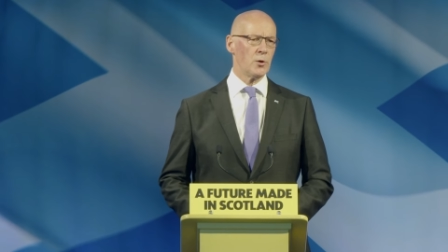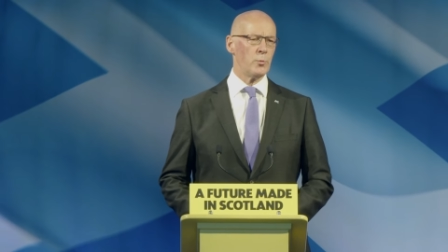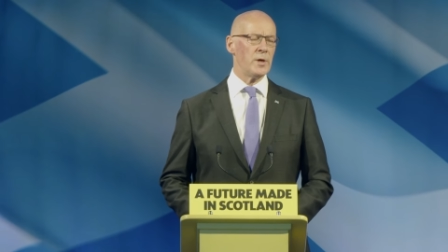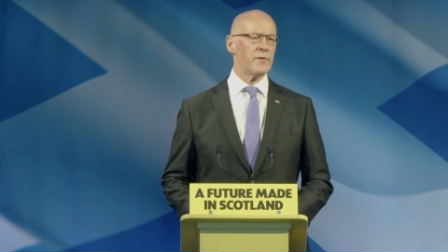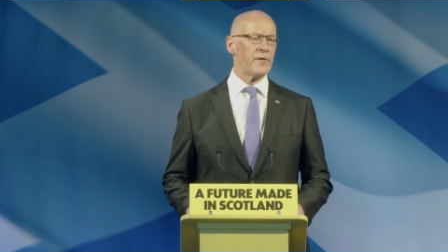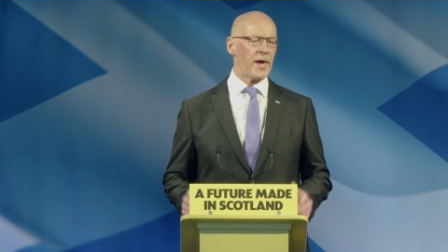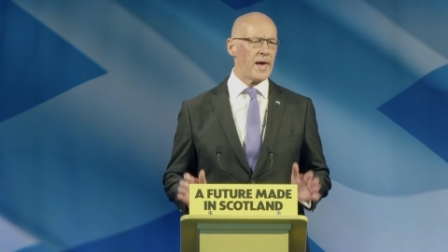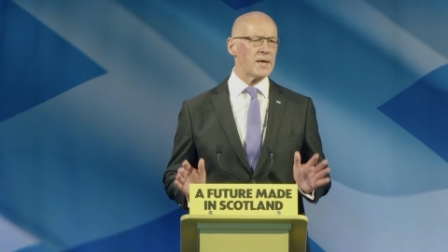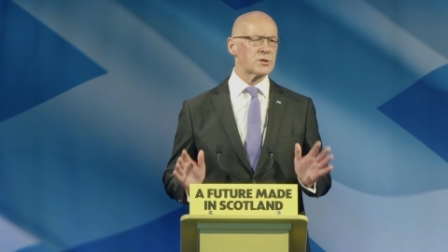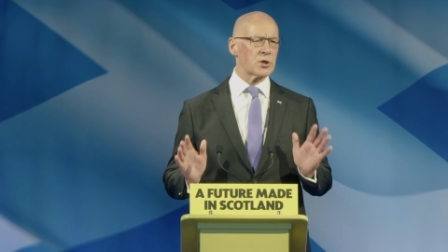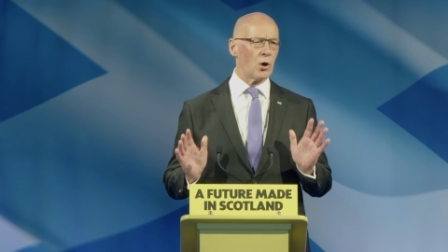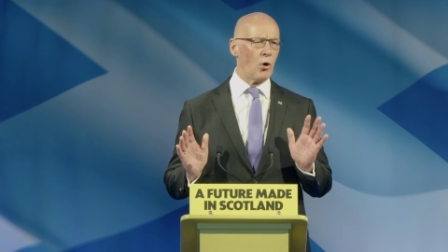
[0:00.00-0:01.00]
We have
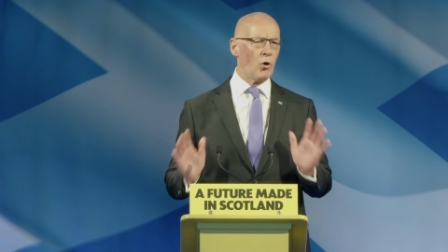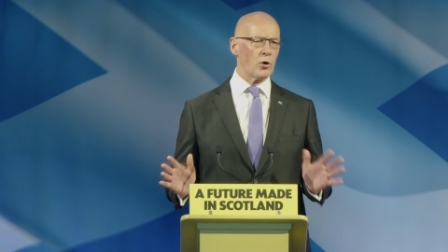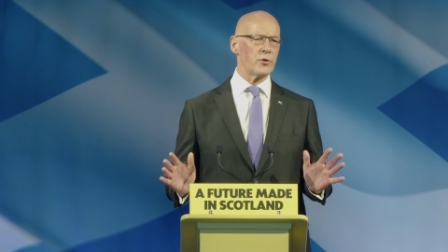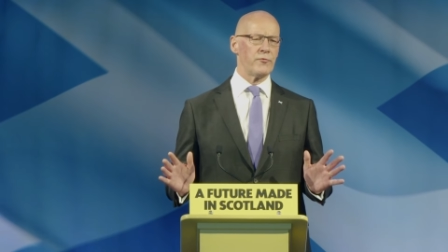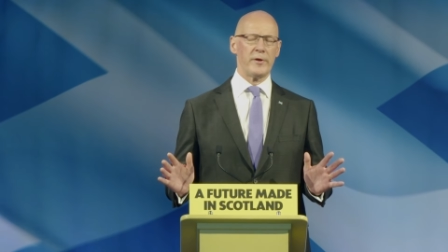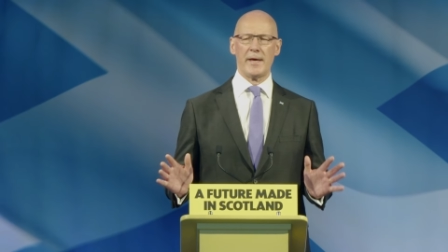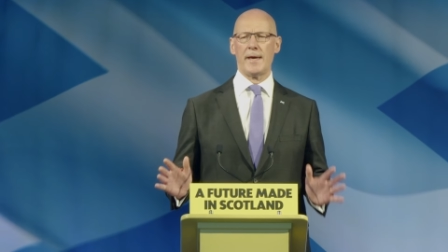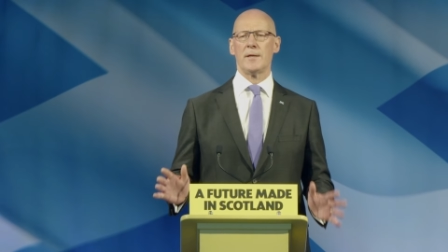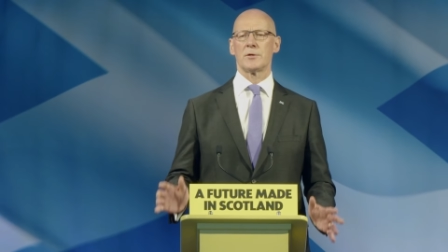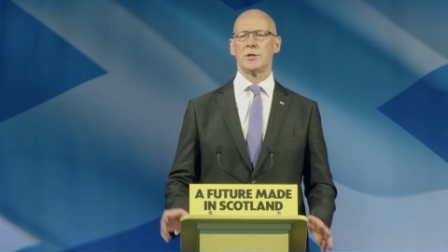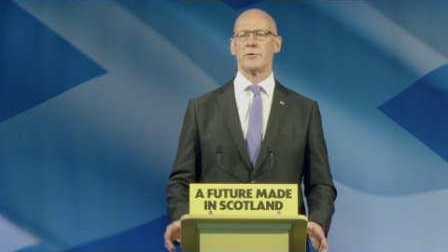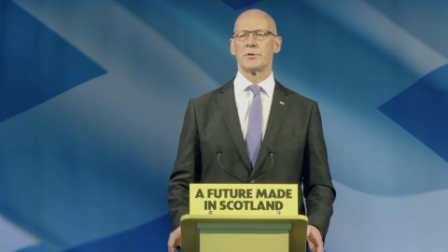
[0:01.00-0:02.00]
extraordinary
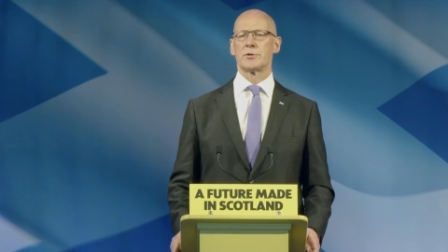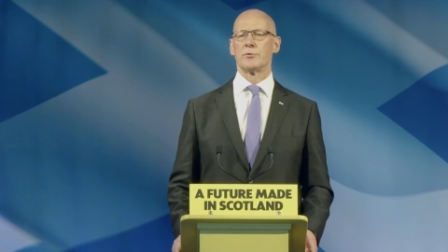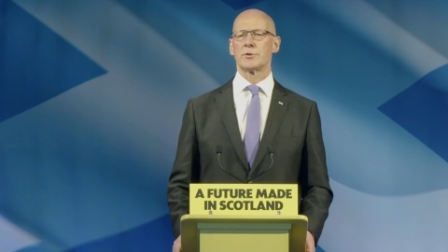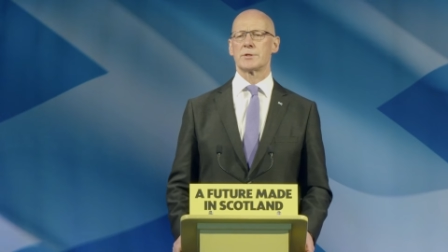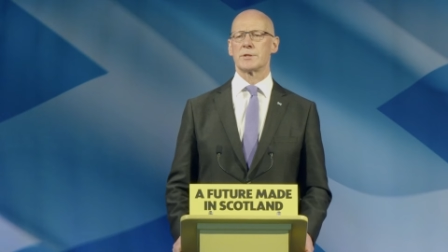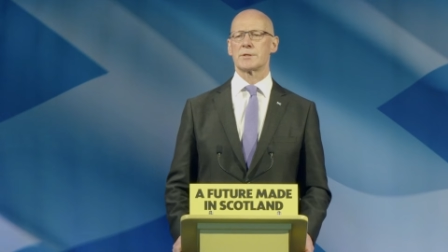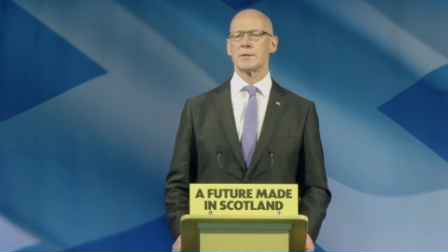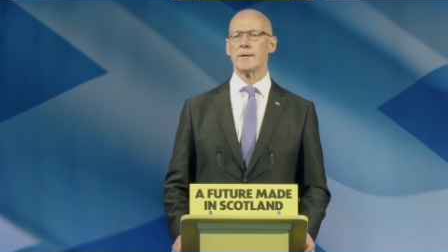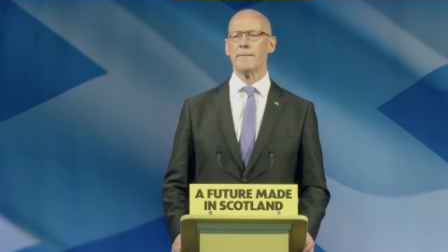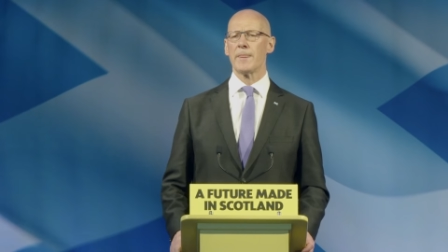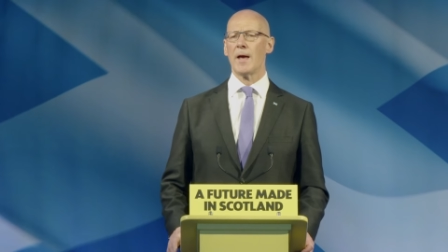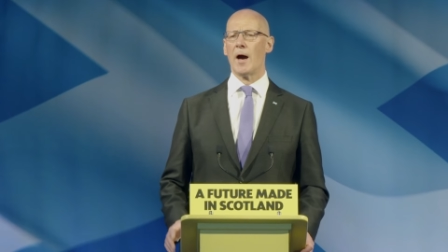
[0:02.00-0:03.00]
energy resources,
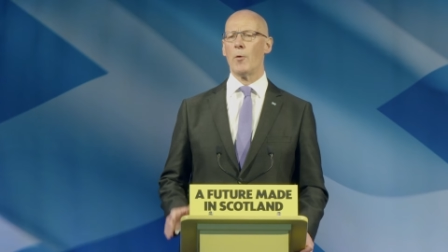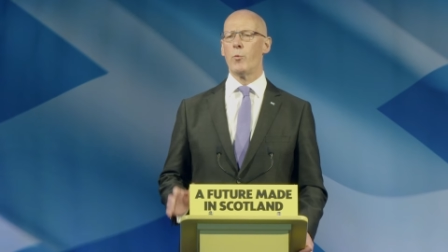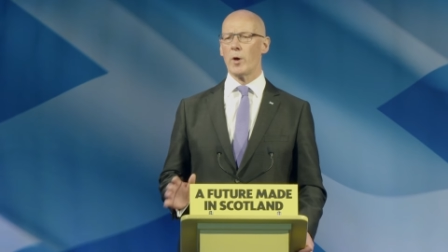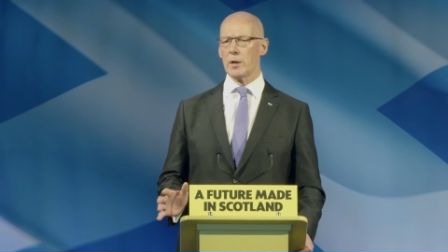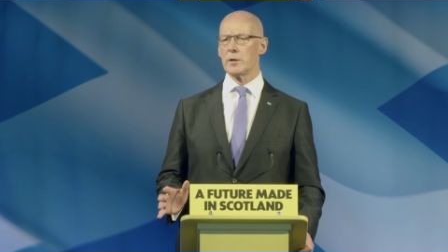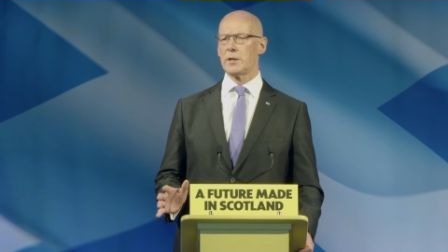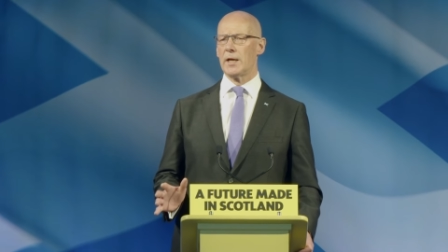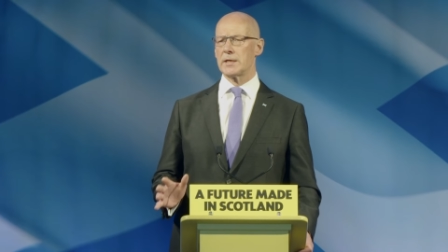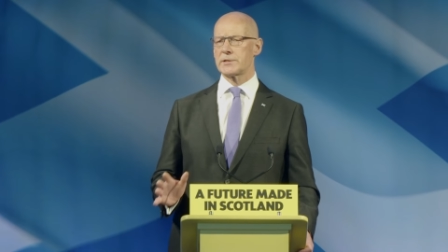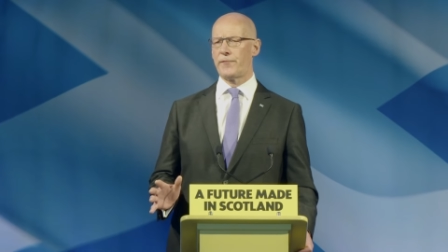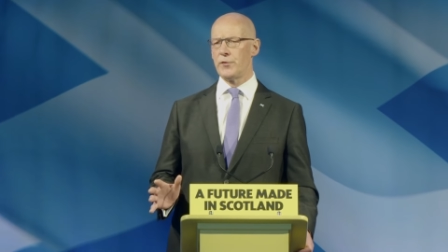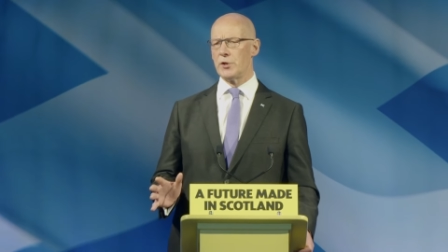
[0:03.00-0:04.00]
a
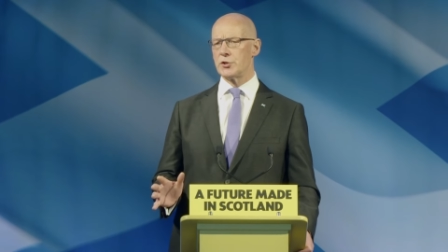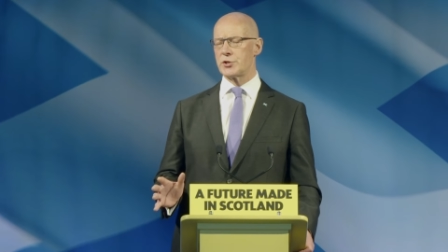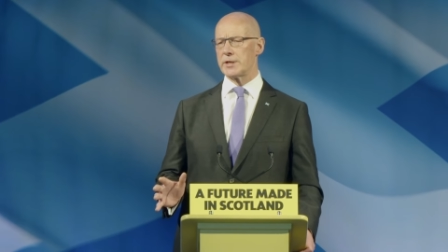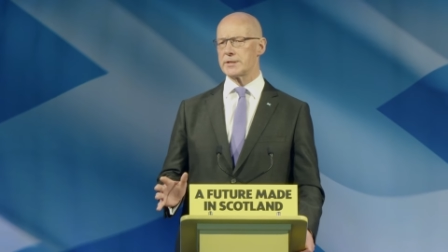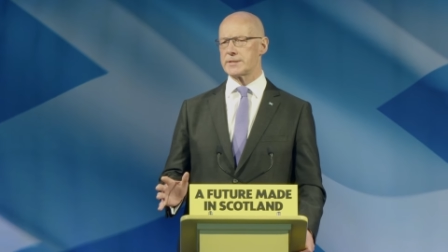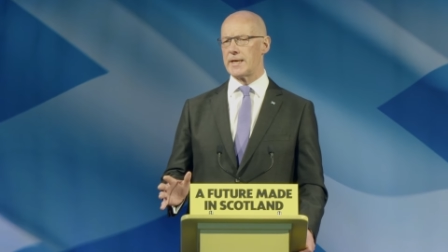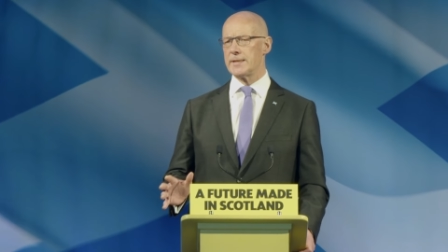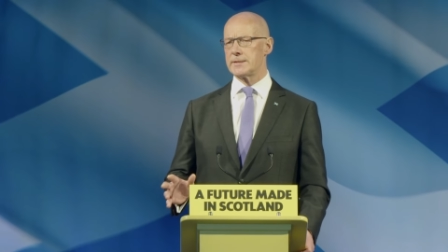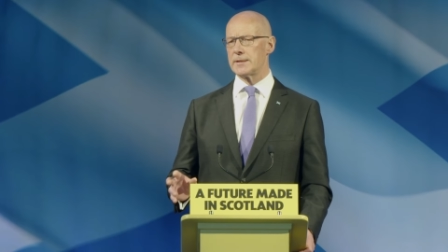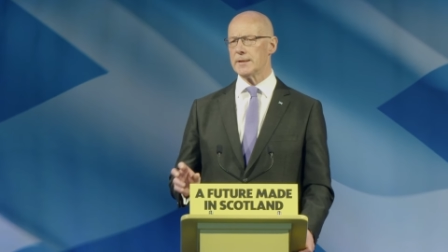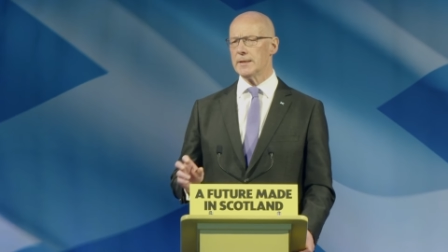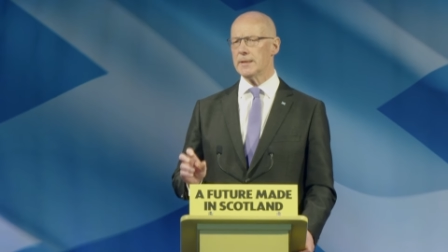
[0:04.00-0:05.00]
world-class food and drink
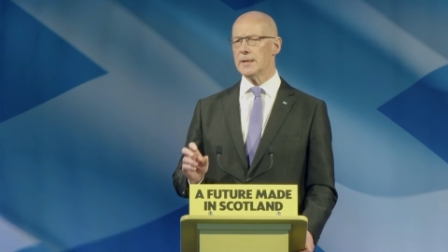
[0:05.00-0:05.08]
sector,